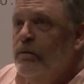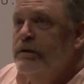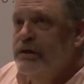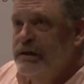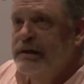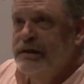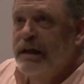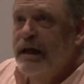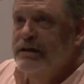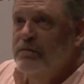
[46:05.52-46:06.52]
which, as I
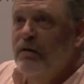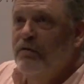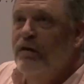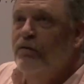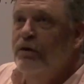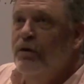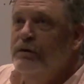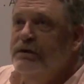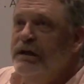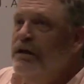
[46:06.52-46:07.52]
said, has my favorite
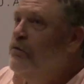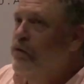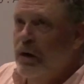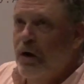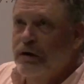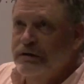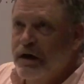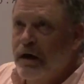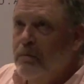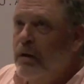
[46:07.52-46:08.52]
Doakes scene for a long
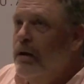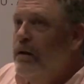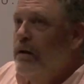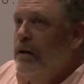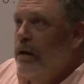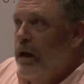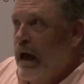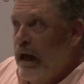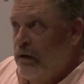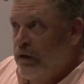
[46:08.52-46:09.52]
time.
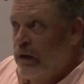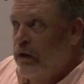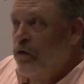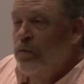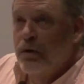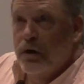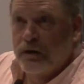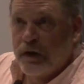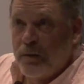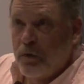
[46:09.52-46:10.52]
And in the new
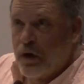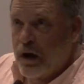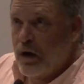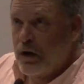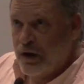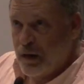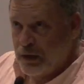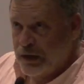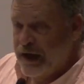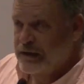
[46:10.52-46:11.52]
book that I'm working on,
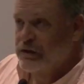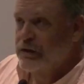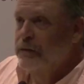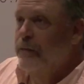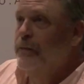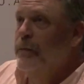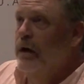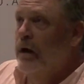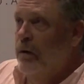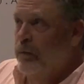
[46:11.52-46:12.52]
Double Dexter,
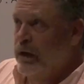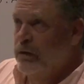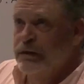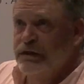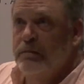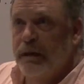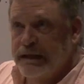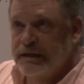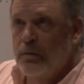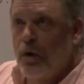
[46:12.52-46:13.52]
uh, in which he
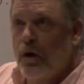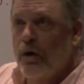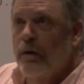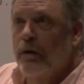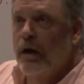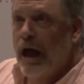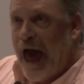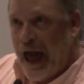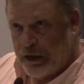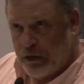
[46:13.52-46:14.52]
plays a more
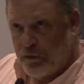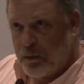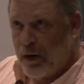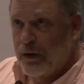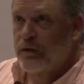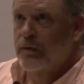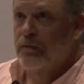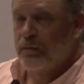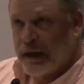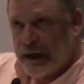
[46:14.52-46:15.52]
active part,
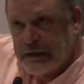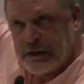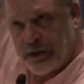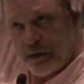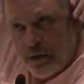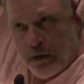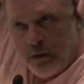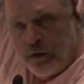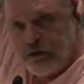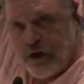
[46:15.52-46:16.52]
because
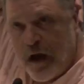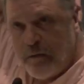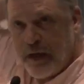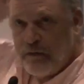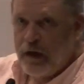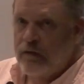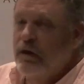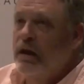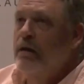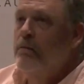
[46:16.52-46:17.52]
the job they've
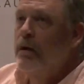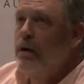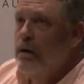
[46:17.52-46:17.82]
given him